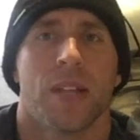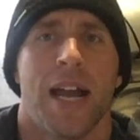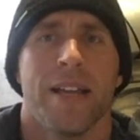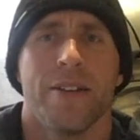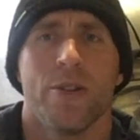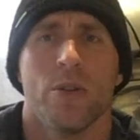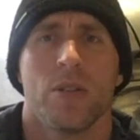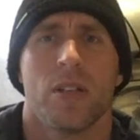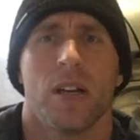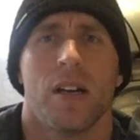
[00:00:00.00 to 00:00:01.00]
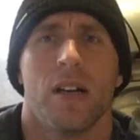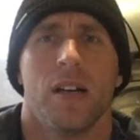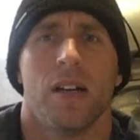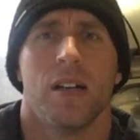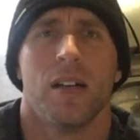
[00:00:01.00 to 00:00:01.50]
I used
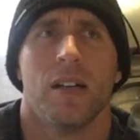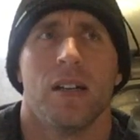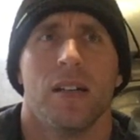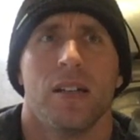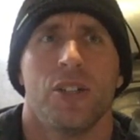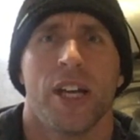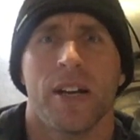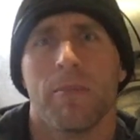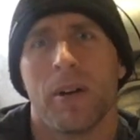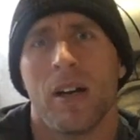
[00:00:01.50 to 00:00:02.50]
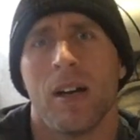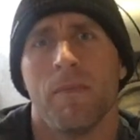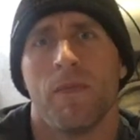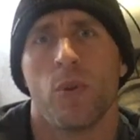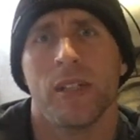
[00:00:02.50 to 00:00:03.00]
Cherry
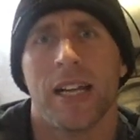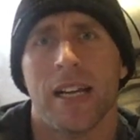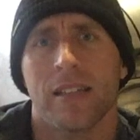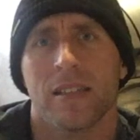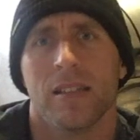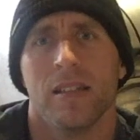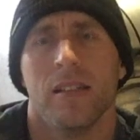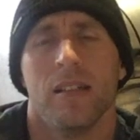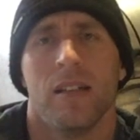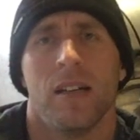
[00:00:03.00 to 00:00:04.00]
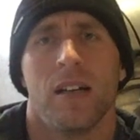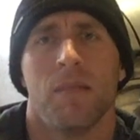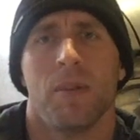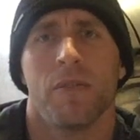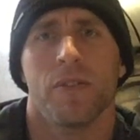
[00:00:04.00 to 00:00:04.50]
Bomb Vortex
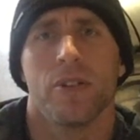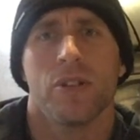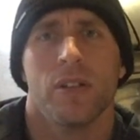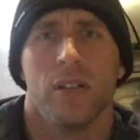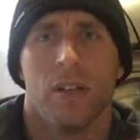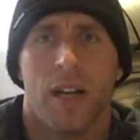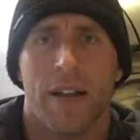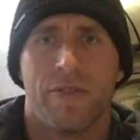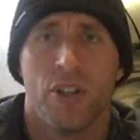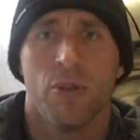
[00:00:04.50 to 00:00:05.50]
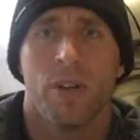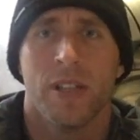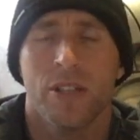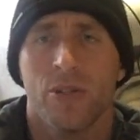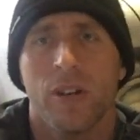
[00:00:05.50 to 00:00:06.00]
mufflers. I have 2 on
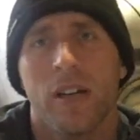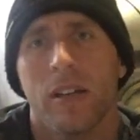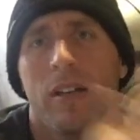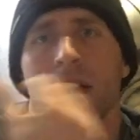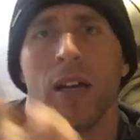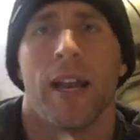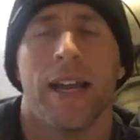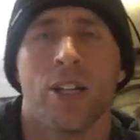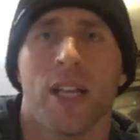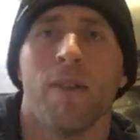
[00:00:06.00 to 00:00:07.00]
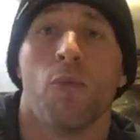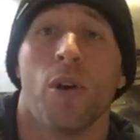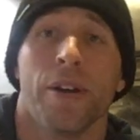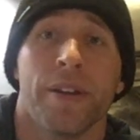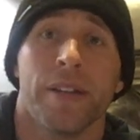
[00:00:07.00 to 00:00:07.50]
this truck, and I just have
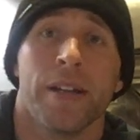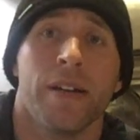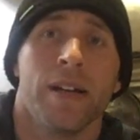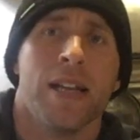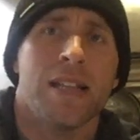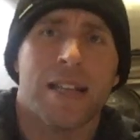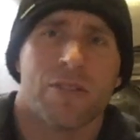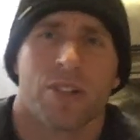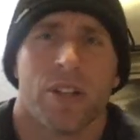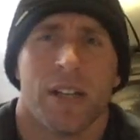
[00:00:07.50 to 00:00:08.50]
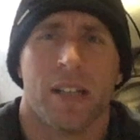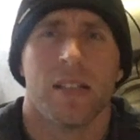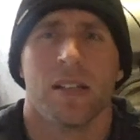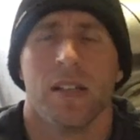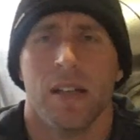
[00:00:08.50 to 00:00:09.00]
1 on there, and it sounds good.
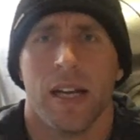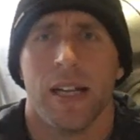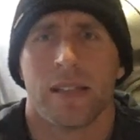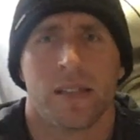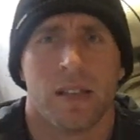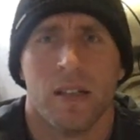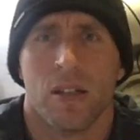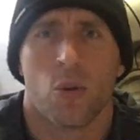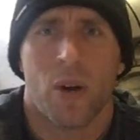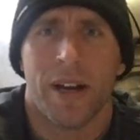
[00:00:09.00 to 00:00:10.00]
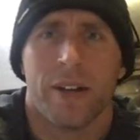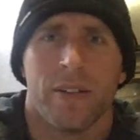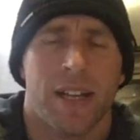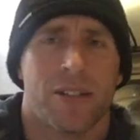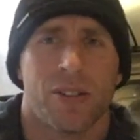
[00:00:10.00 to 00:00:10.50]
It's quieter.
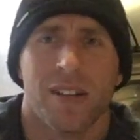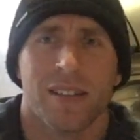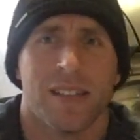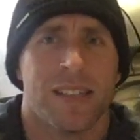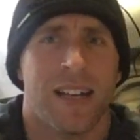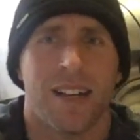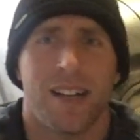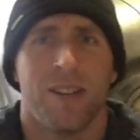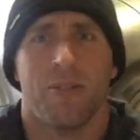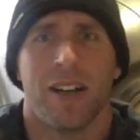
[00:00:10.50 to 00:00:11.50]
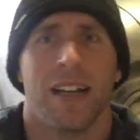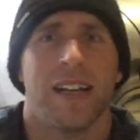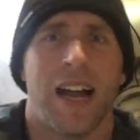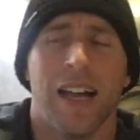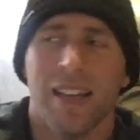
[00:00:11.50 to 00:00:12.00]
That truck is not a hot rod.
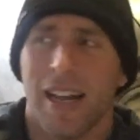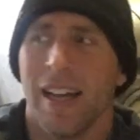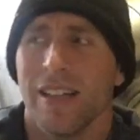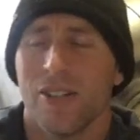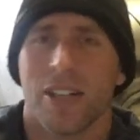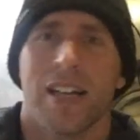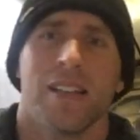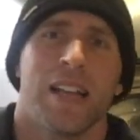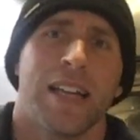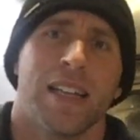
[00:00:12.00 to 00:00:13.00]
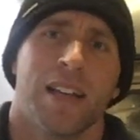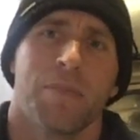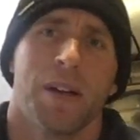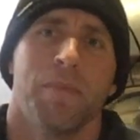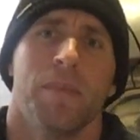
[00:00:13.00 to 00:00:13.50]
I actually kind of like it. Like
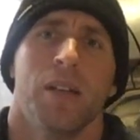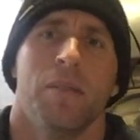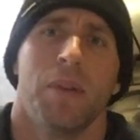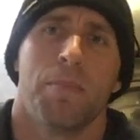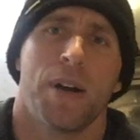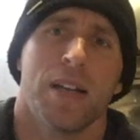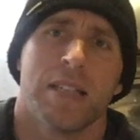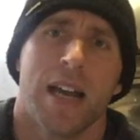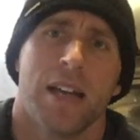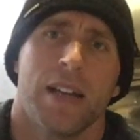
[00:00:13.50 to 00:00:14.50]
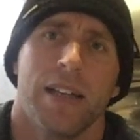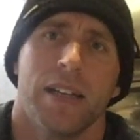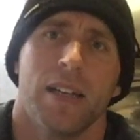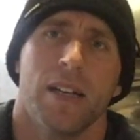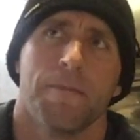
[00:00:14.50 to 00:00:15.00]
my boss had
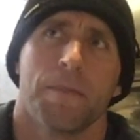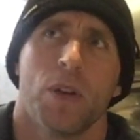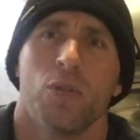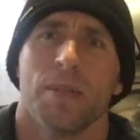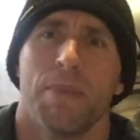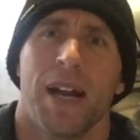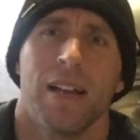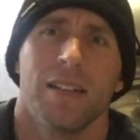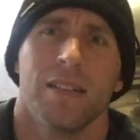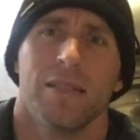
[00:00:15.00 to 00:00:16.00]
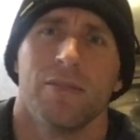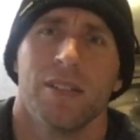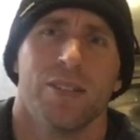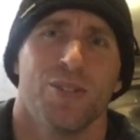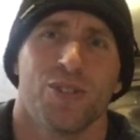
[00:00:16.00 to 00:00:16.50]
a old Impala with a
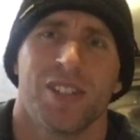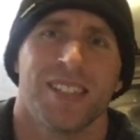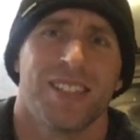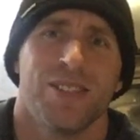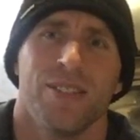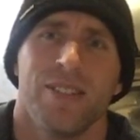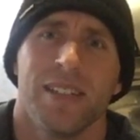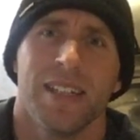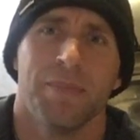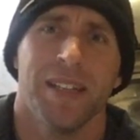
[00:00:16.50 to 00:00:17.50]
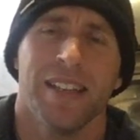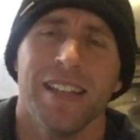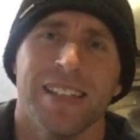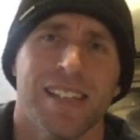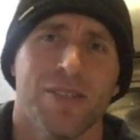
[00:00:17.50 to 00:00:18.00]
little 6-cylinder in it. Man, that
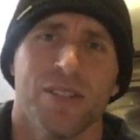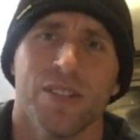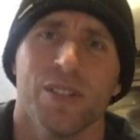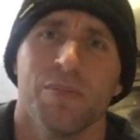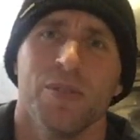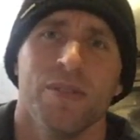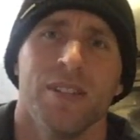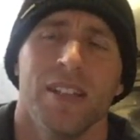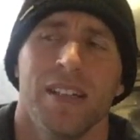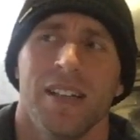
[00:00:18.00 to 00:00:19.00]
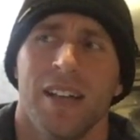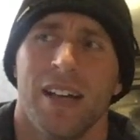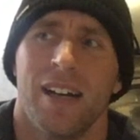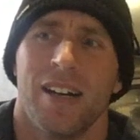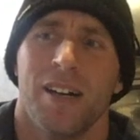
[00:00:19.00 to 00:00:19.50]
thing sounds so smooth.
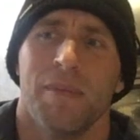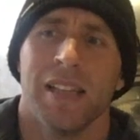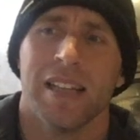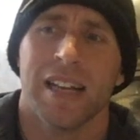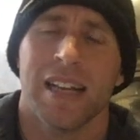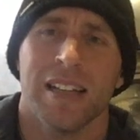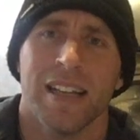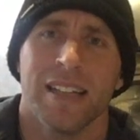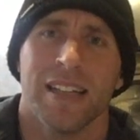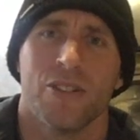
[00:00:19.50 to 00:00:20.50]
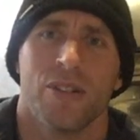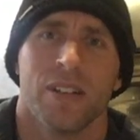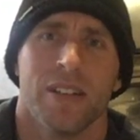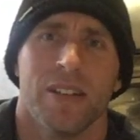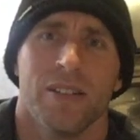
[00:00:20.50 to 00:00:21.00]
And I kind of like that
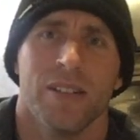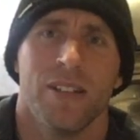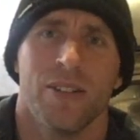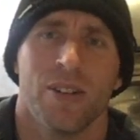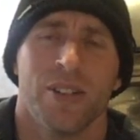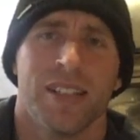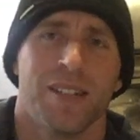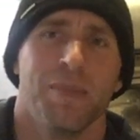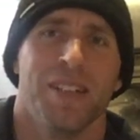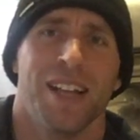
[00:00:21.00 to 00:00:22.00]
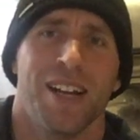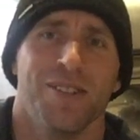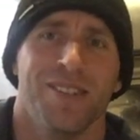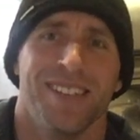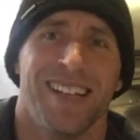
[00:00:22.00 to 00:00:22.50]
truck. You know, you don't always have to be loud.